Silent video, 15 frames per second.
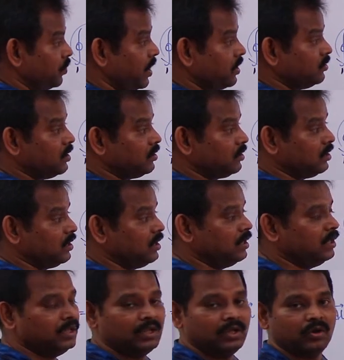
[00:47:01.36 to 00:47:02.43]
by that
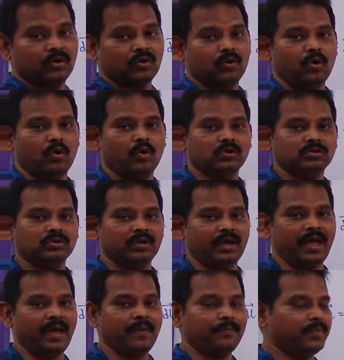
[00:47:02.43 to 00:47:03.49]
closed
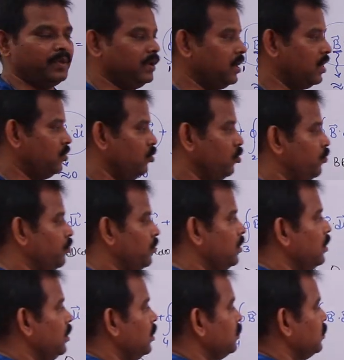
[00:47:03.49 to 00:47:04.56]
Amperean loop.
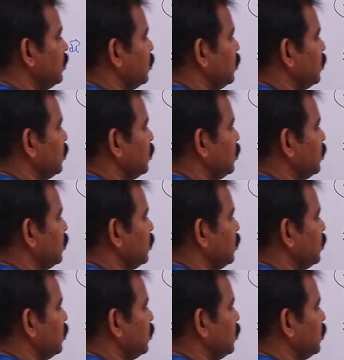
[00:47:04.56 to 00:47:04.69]
The